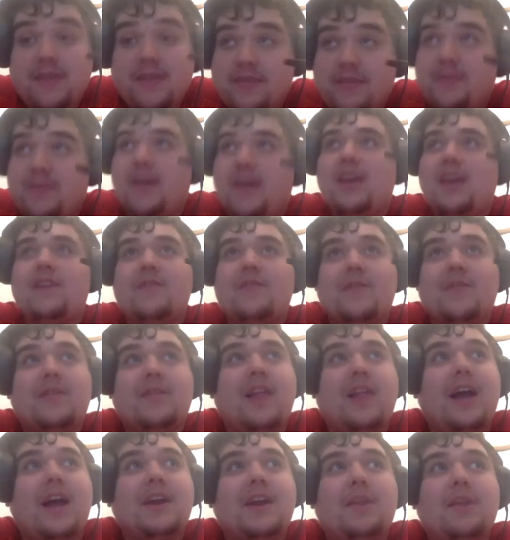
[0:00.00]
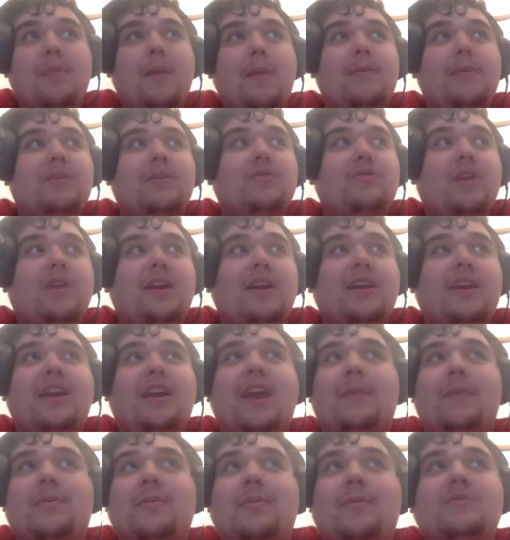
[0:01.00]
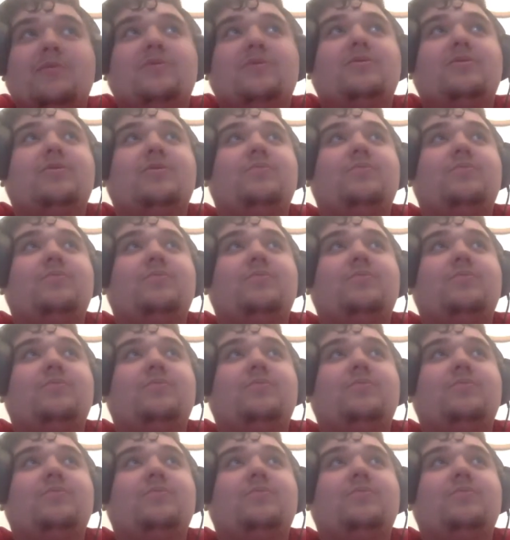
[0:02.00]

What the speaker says: They even lined him up in training camp and